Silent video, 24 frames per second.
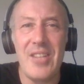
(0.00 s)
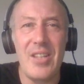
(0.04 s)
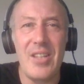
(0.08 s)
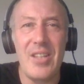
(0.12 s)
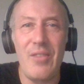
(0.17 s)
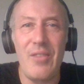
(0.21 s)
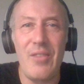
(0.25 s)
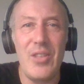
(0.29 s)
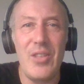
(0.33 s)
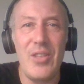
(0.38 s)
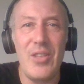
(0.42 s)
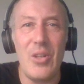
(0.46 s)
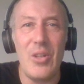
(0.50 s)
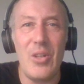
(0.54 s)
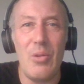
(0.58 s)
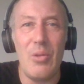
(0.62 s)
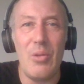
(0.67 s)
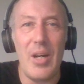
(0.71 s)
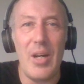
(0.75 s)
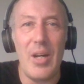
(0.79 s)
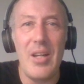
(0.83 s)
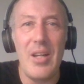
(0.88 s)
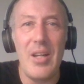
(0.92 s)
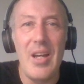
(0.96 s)
If you don't watch,
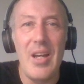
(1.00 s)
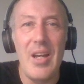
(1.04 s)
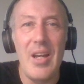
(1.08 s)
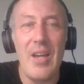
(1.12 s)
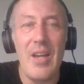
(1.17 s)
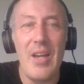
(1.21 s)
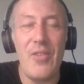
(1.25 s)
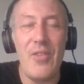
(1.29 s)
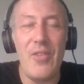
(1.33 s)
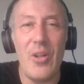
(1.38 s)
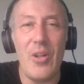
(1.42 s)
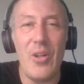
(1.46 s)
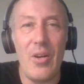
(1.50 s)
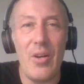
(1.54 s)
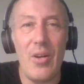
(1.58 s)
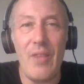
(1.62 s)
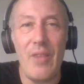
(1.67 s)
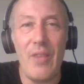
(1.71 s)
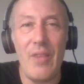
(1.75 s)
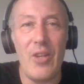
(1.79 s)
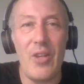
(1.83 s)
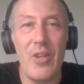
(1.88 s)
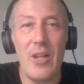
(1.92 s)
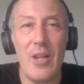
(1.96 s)
if you don't if you're
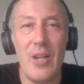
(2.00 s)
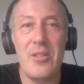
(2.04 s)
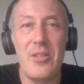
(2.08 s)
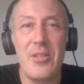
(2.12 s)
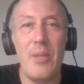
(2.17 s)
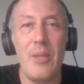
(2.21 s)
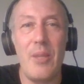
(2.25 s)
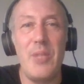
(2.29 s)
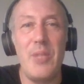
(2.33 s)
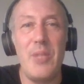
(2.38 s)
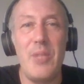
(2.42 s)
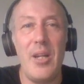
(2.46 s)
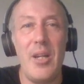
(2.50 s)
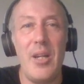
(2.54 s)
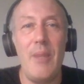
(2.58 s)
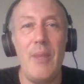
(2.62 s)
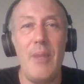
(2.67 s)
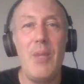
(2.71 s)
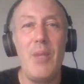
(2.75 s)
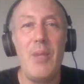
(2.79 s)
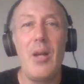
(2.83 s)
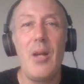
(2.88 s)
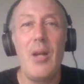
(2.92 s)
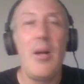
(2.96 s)
not sub to him.
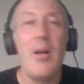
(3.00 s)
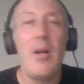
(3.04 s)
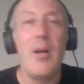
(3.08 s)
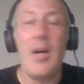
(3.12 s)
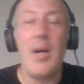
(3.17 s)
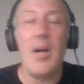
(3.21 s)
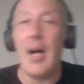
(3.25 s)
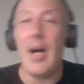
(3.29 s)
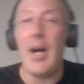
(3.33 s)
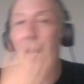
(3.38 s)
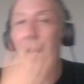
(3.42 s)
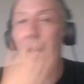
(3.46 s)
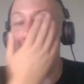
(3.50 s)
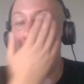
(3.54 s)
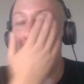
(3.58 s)
Uh,